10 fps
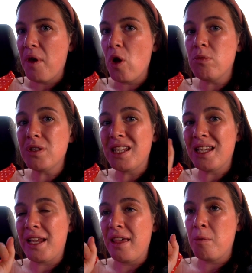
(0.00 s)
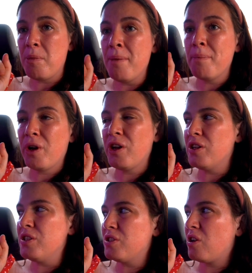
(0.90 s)
They almost didn't let them in
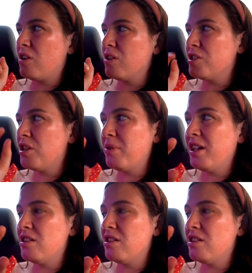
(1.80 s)
because our shipping